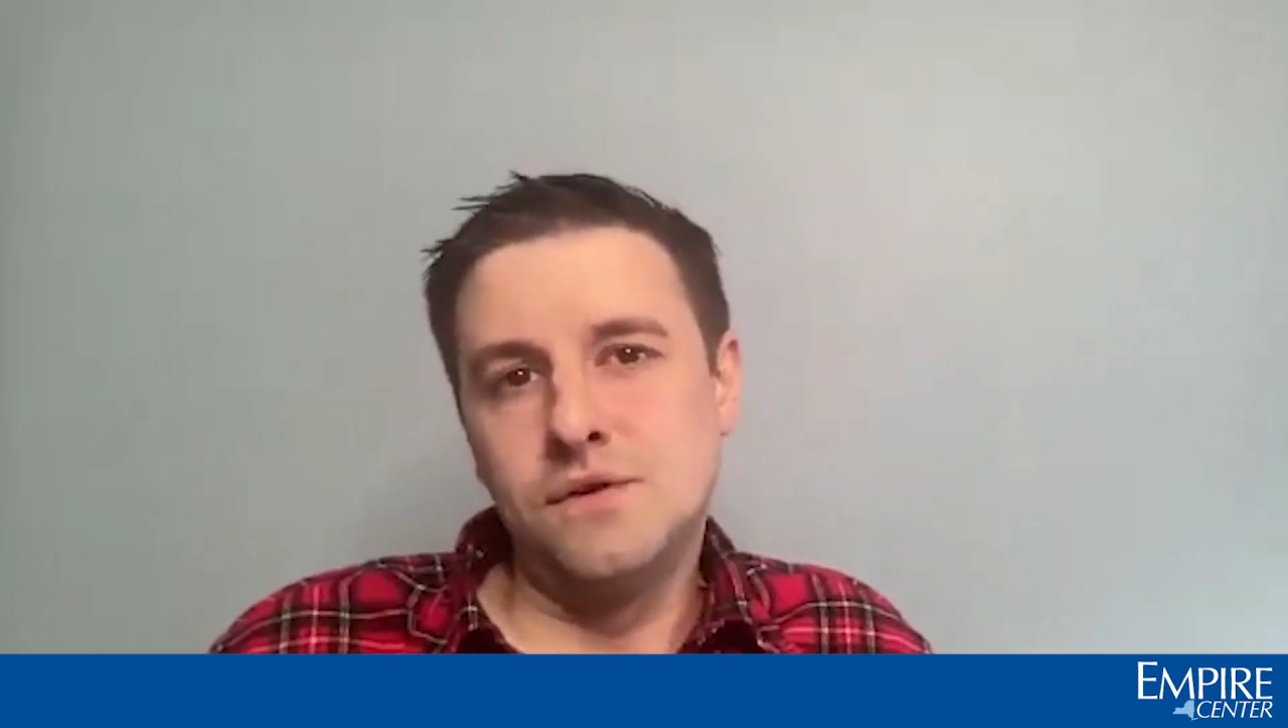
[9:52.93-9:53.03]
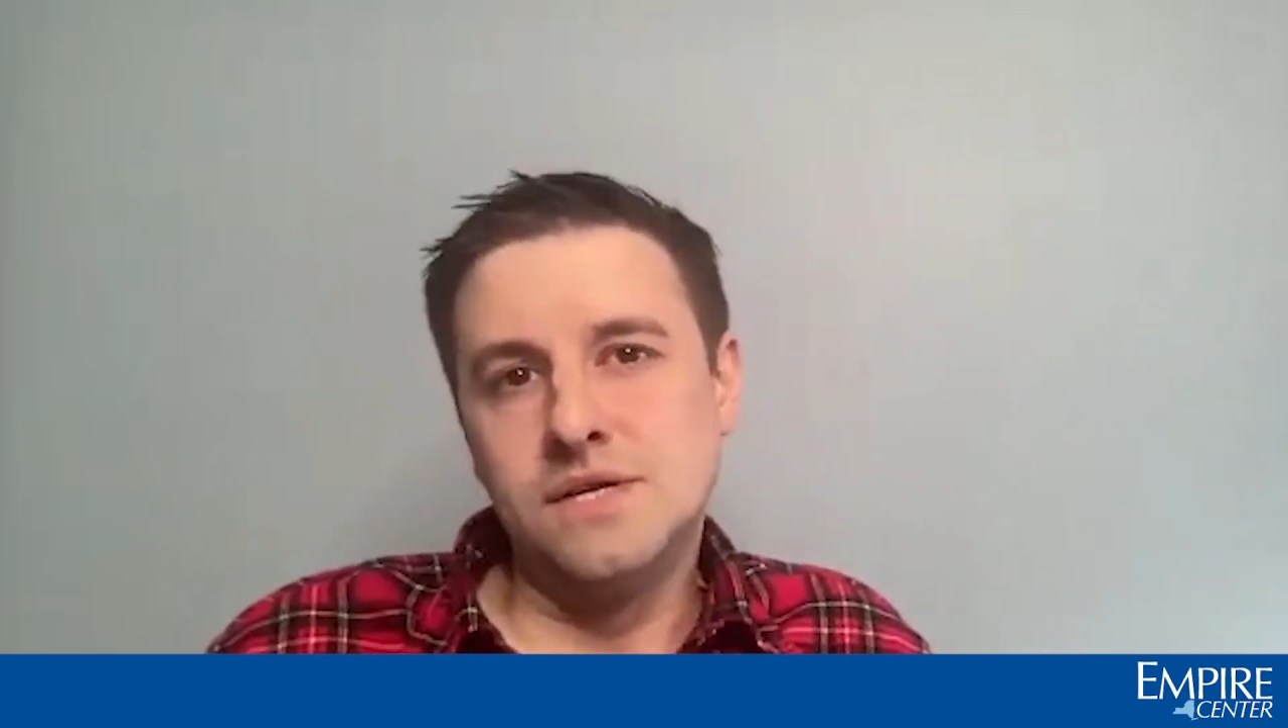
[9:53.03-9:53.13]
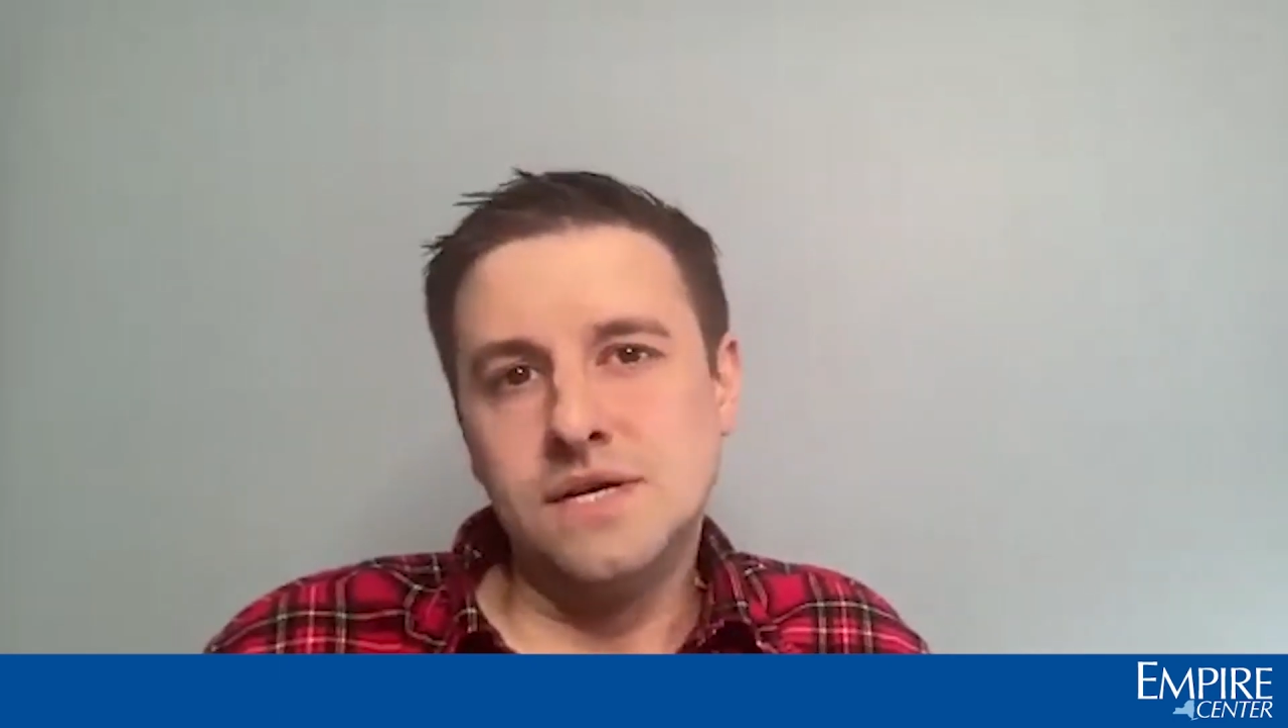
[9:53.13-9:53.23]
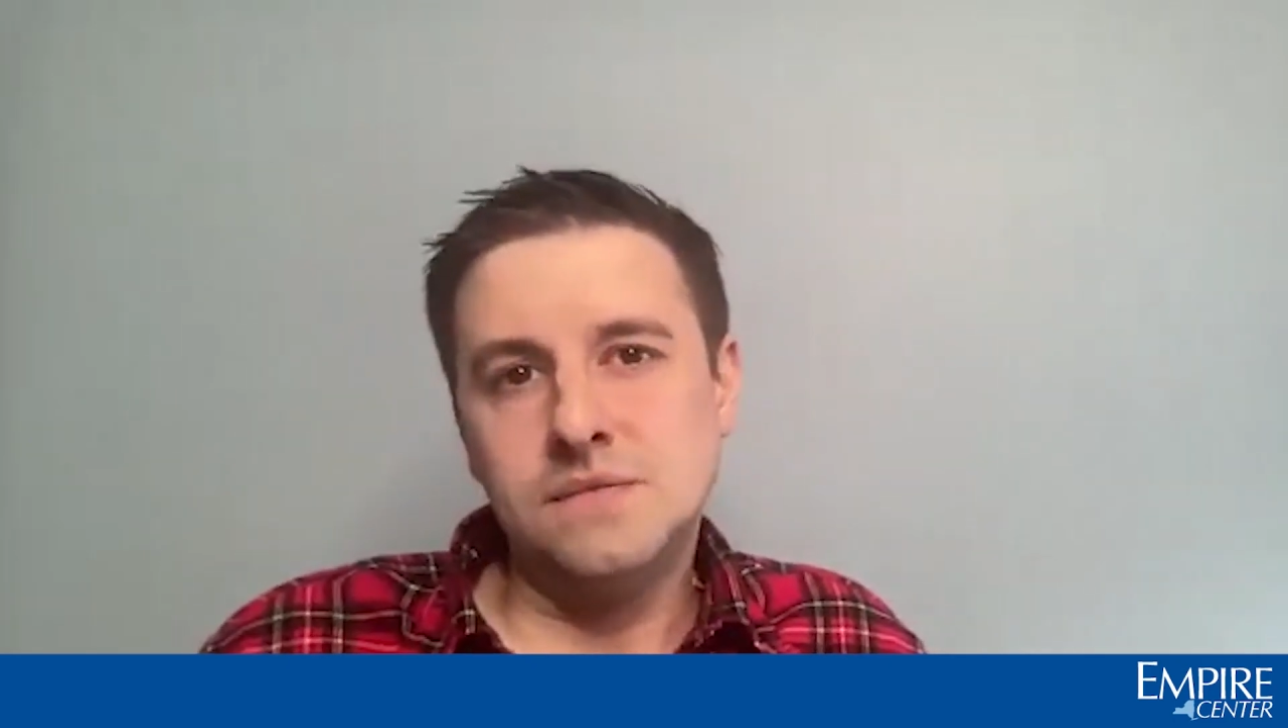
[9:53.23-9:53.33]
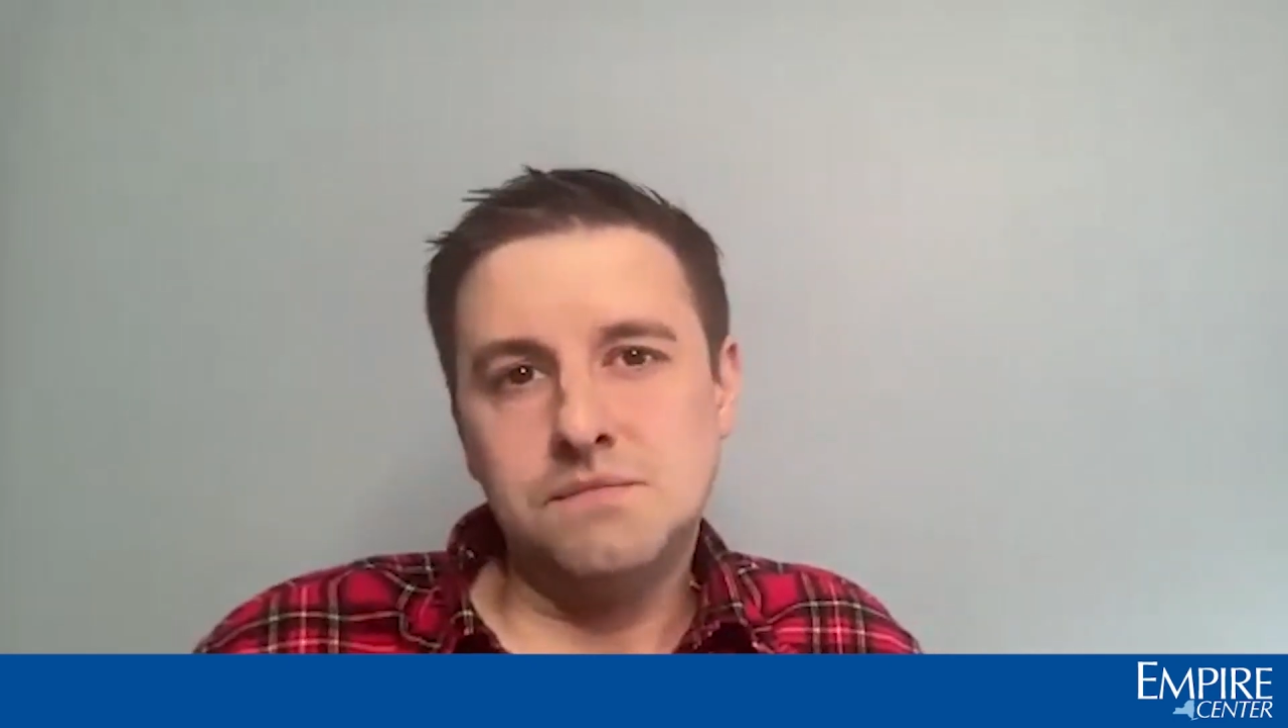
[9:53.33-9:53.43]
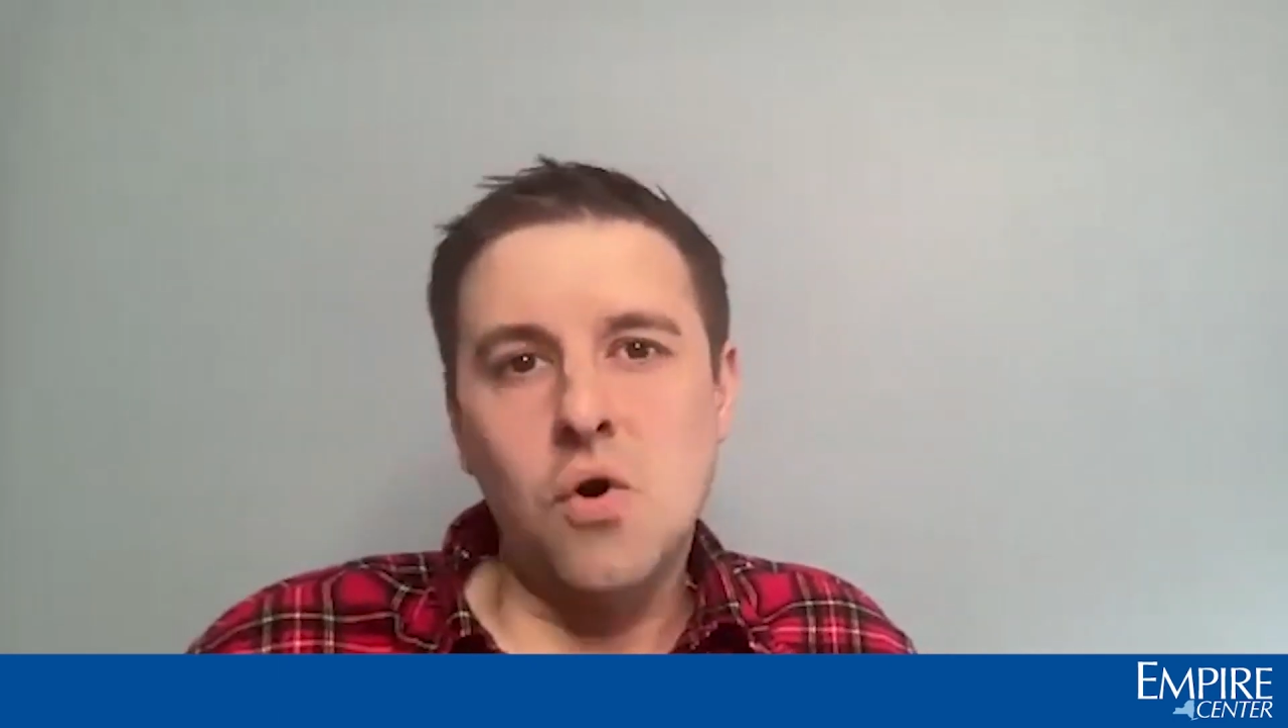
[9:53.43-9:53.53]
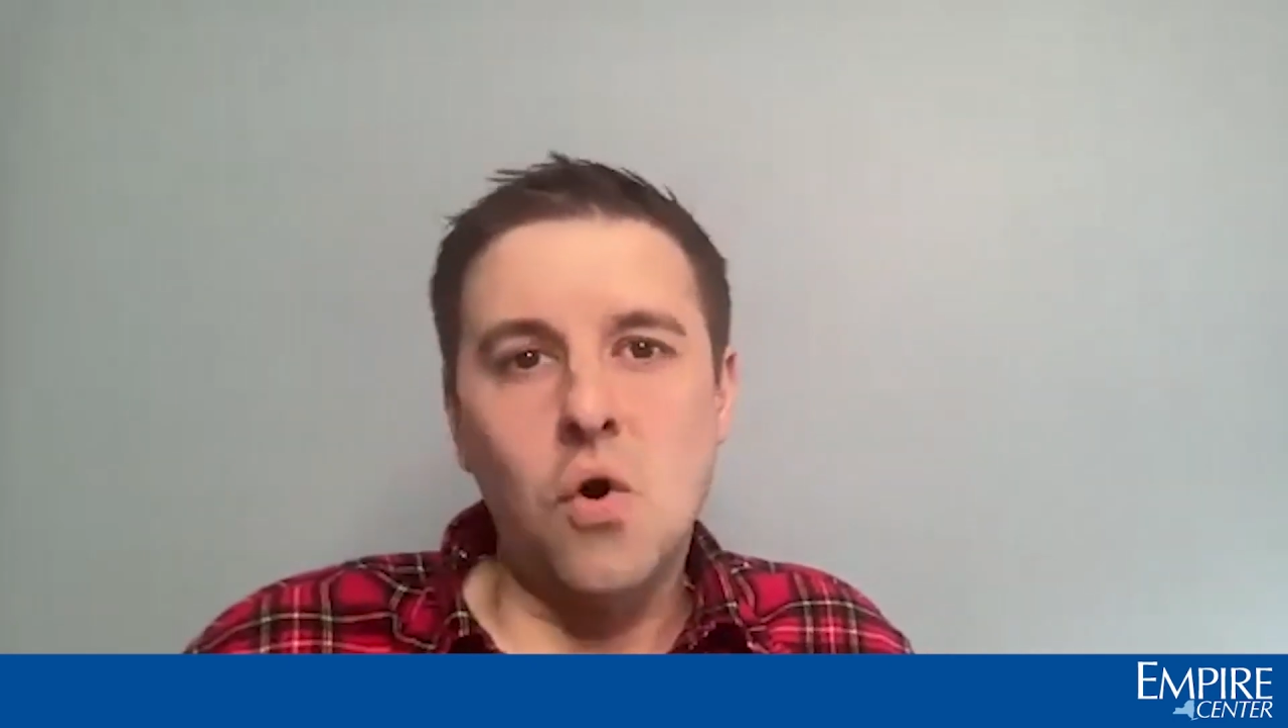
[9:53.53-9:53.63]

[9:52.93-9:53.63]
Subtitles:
really